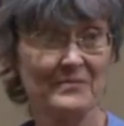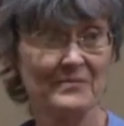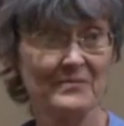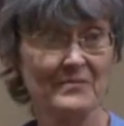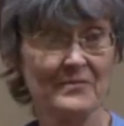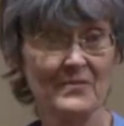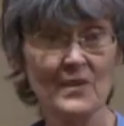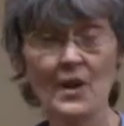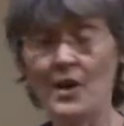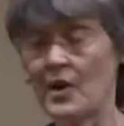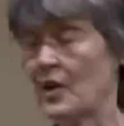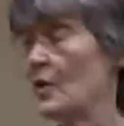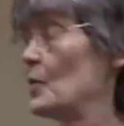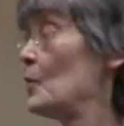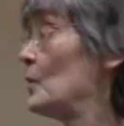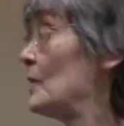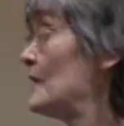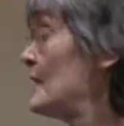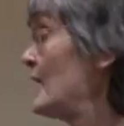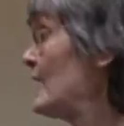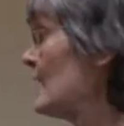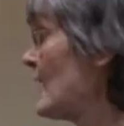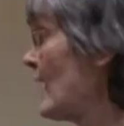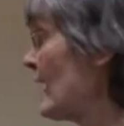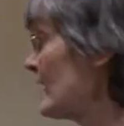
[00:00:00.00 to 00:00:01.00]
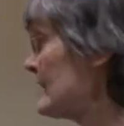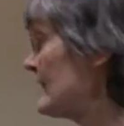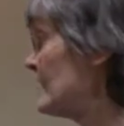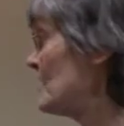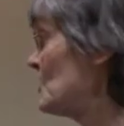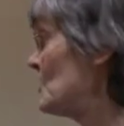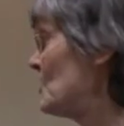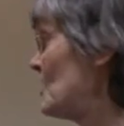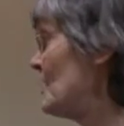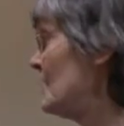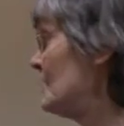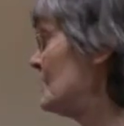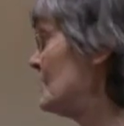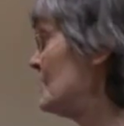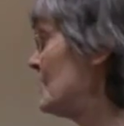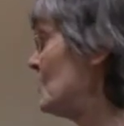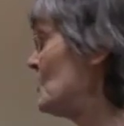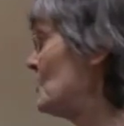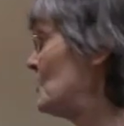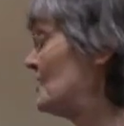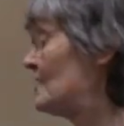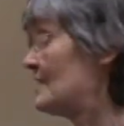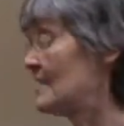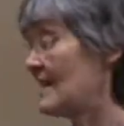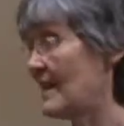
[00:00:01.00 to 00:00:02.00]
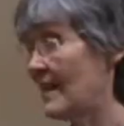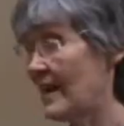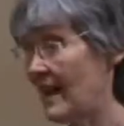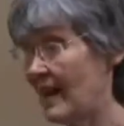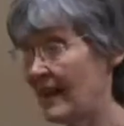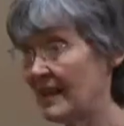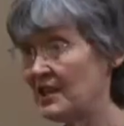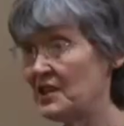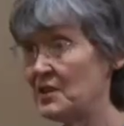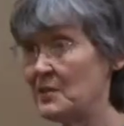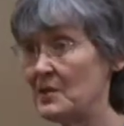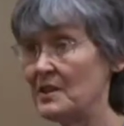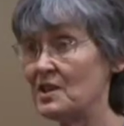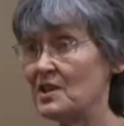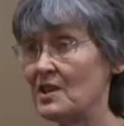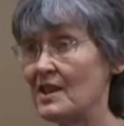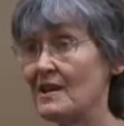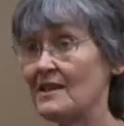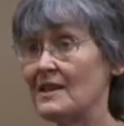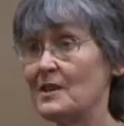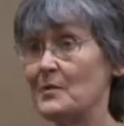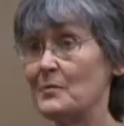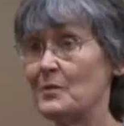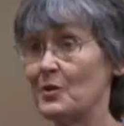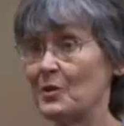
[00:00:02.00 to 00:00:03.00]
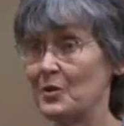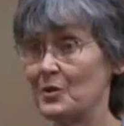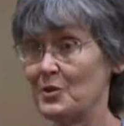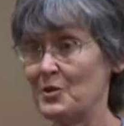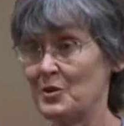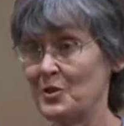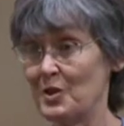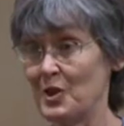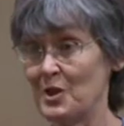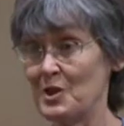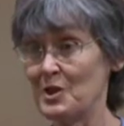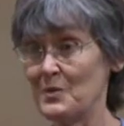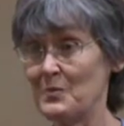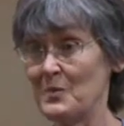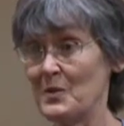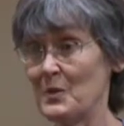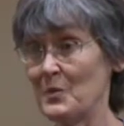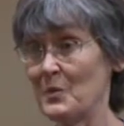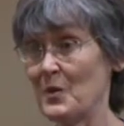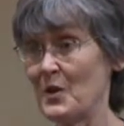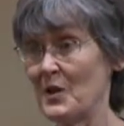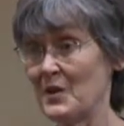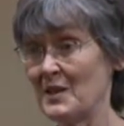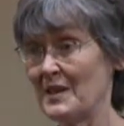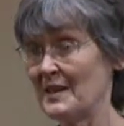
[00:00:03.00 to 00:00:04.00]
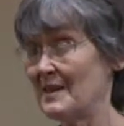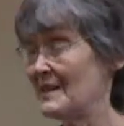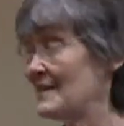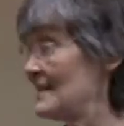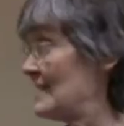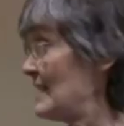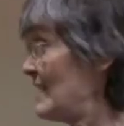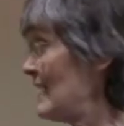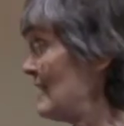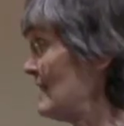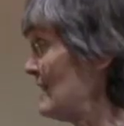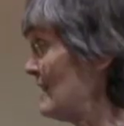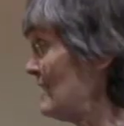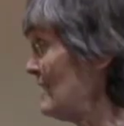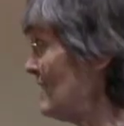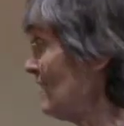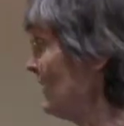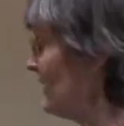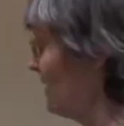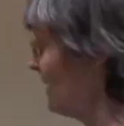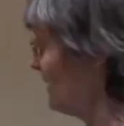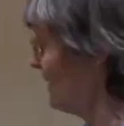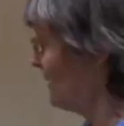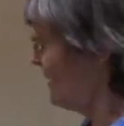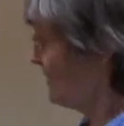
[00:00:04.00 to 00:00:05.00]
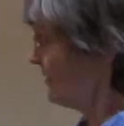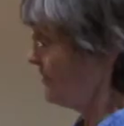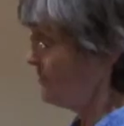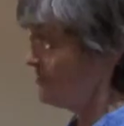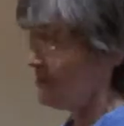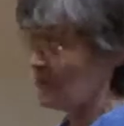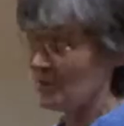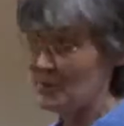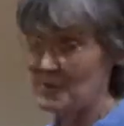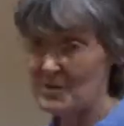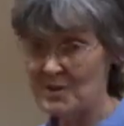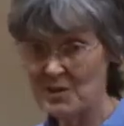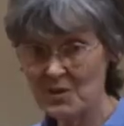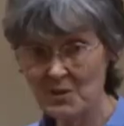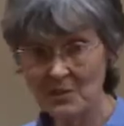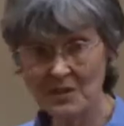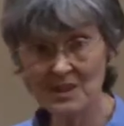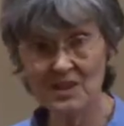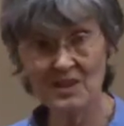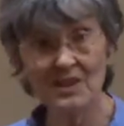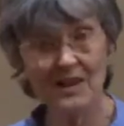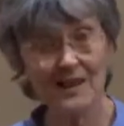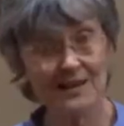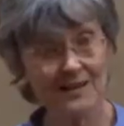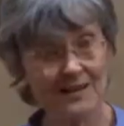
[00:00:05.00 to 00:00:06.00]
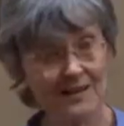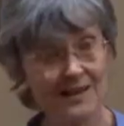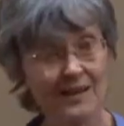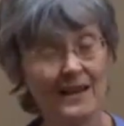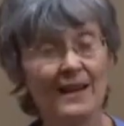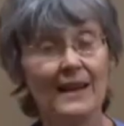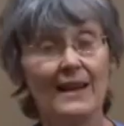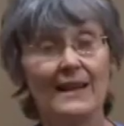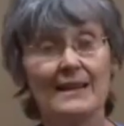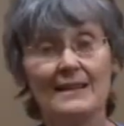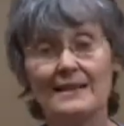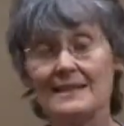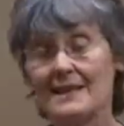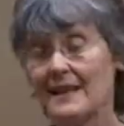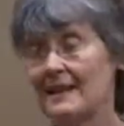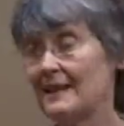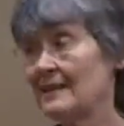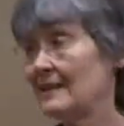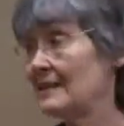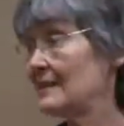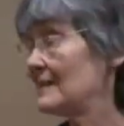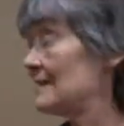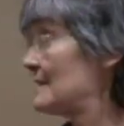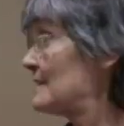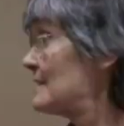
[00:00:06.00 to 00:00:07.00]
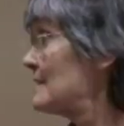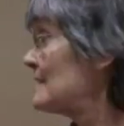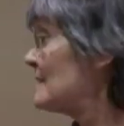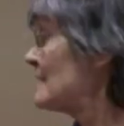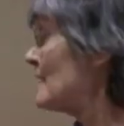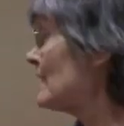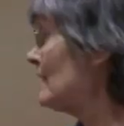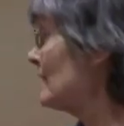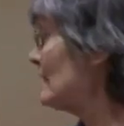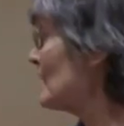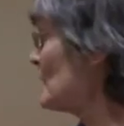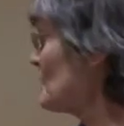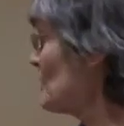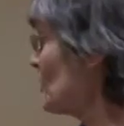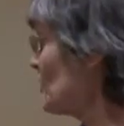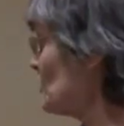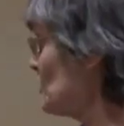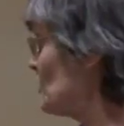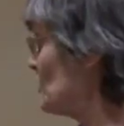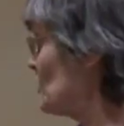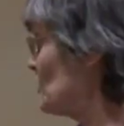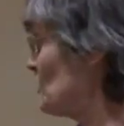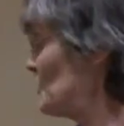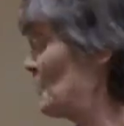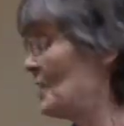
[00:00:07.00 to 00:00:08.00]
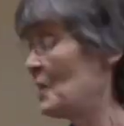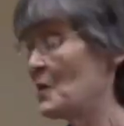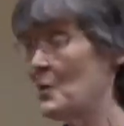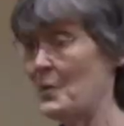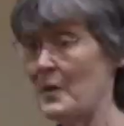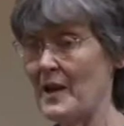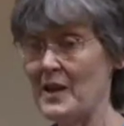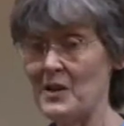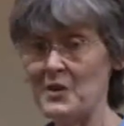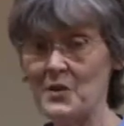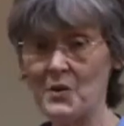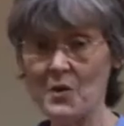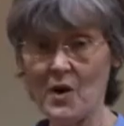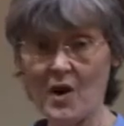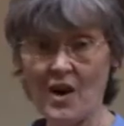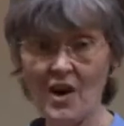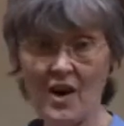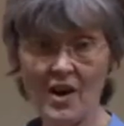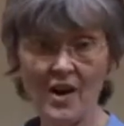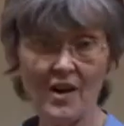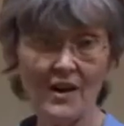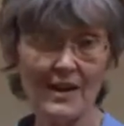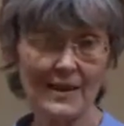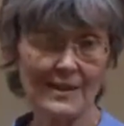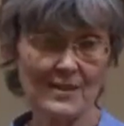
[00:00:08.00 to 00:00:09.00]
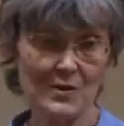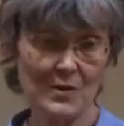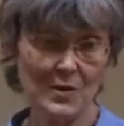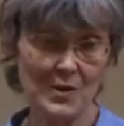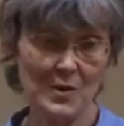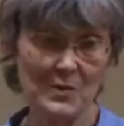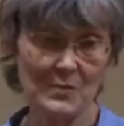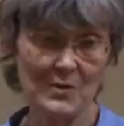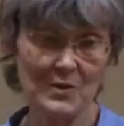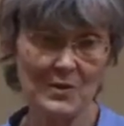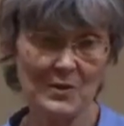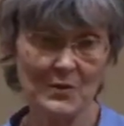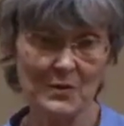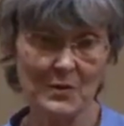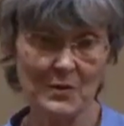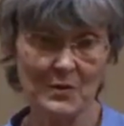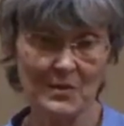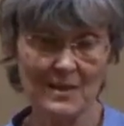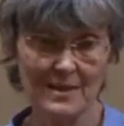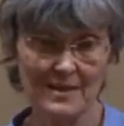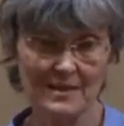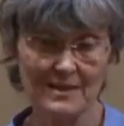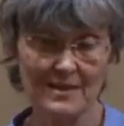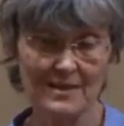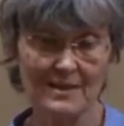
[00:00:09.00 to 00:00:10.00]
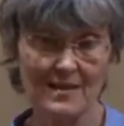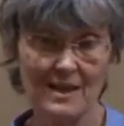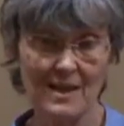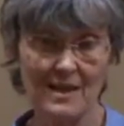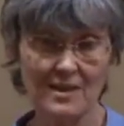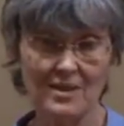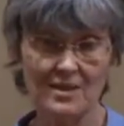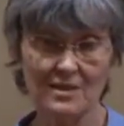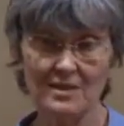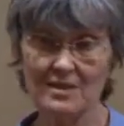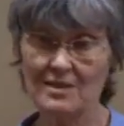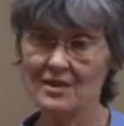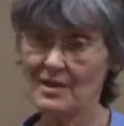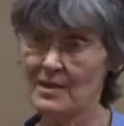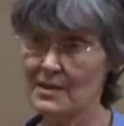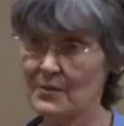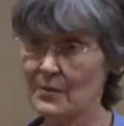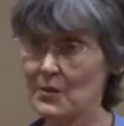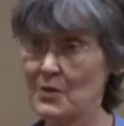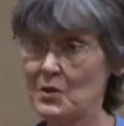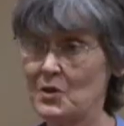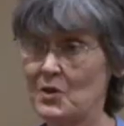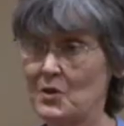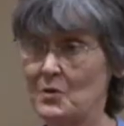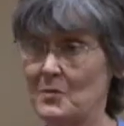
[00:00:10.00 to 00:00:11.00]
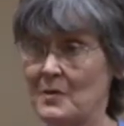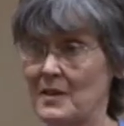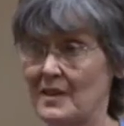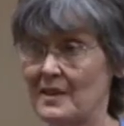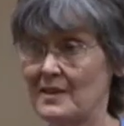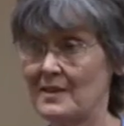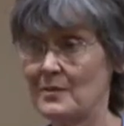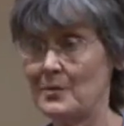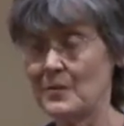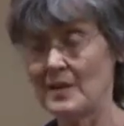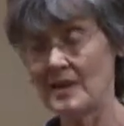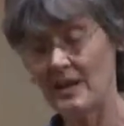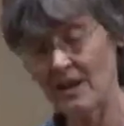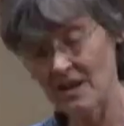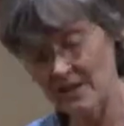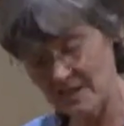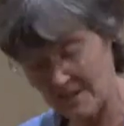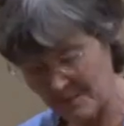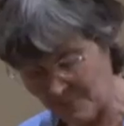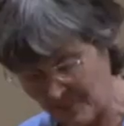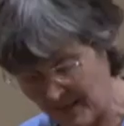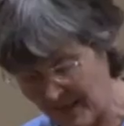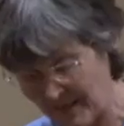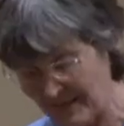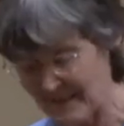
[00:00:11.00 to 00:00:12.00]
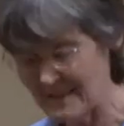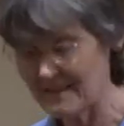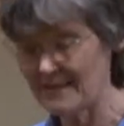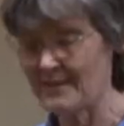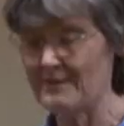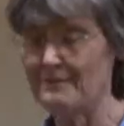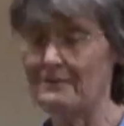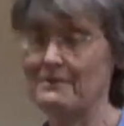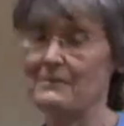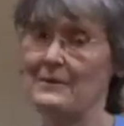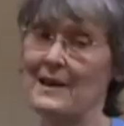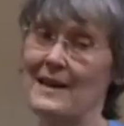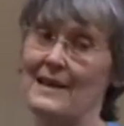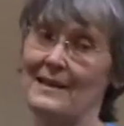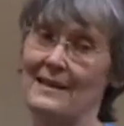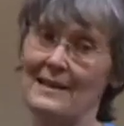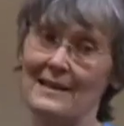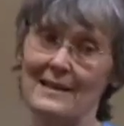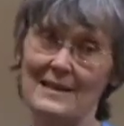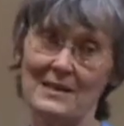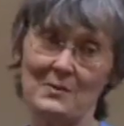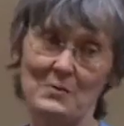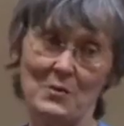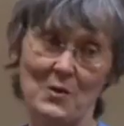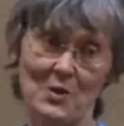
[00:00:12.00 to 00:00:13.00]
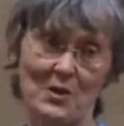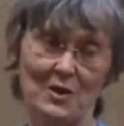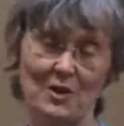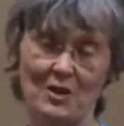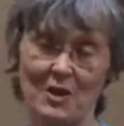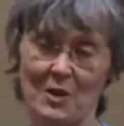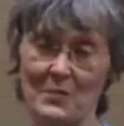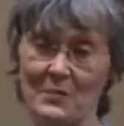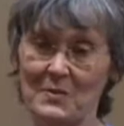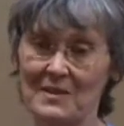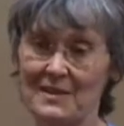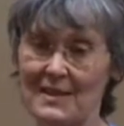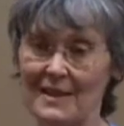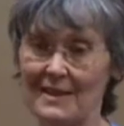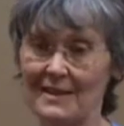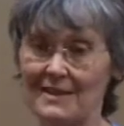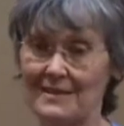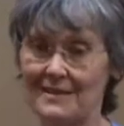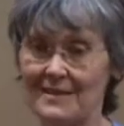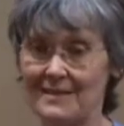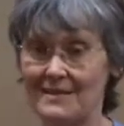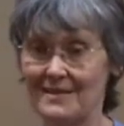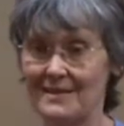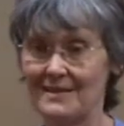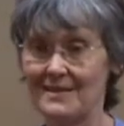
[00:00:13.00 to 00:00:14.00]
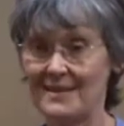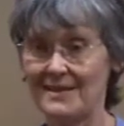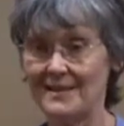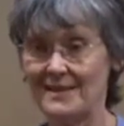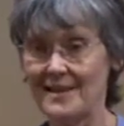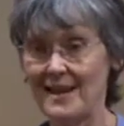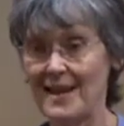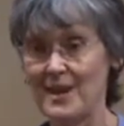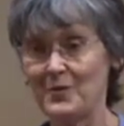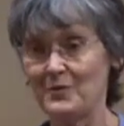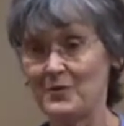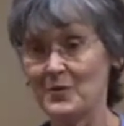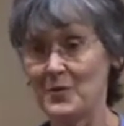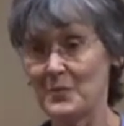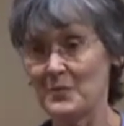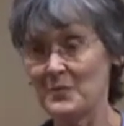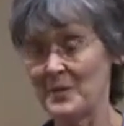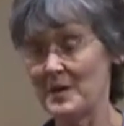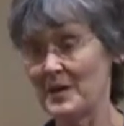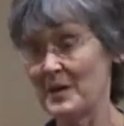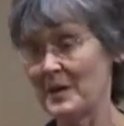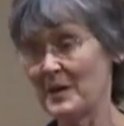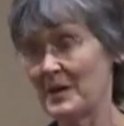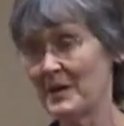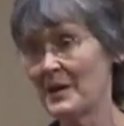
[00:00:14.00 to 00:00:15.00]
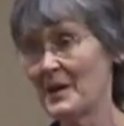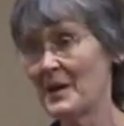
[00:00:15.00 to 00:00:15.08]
No. Well, then I suggest that you say hi to each other, because you're going to be working together. You talk to each other. Tell them what you're doing, where you are in terms of your dissertation, just for 2 minutes. We're going to make this a friendly workshop, seeing as this is the day for being